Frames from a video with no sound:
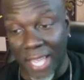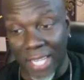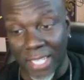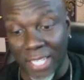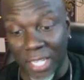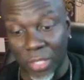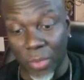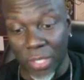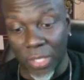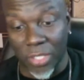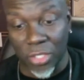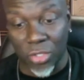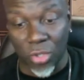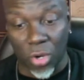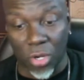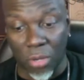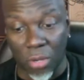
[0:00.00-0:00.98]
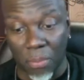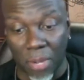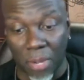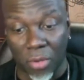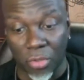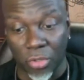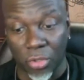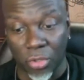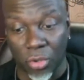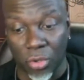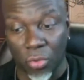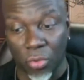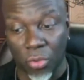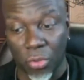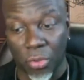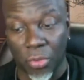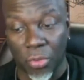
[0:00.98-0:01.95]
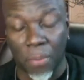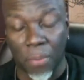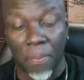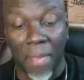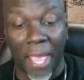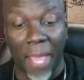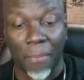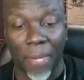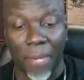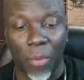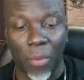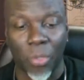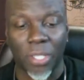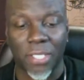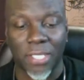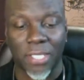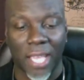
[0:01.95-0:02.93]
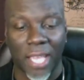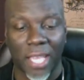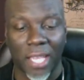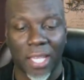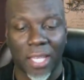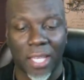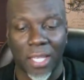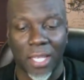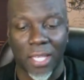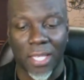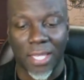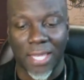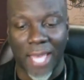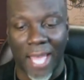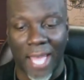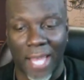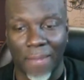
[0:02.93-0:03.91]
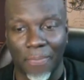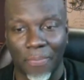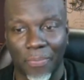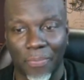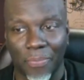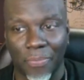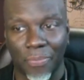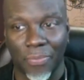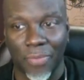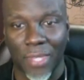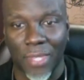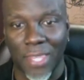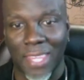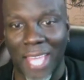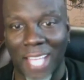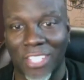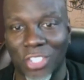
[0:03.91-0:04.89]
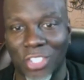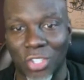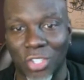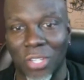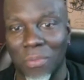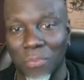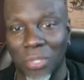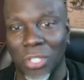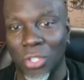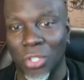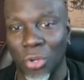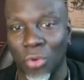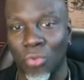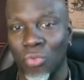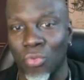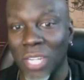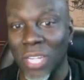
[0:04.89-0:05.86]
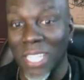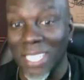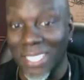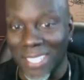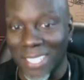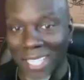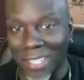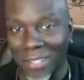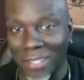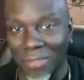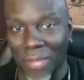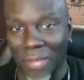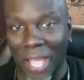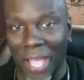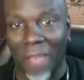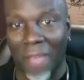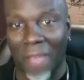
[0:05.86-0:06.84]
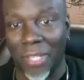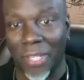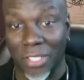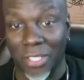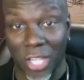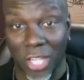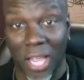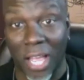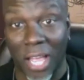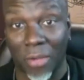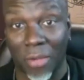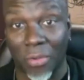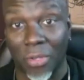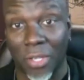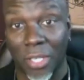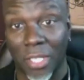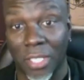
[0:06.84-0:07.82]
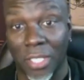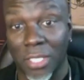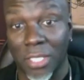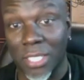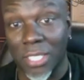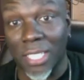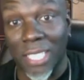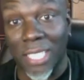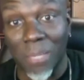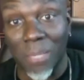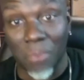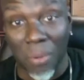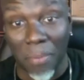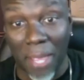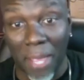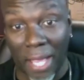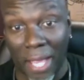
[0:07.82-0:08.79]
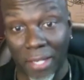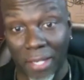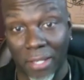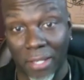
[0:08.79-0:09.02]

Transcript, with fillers: in any way to talk about you know the man, but I want to say that that shouldn't be your reason for having a child to keep a man.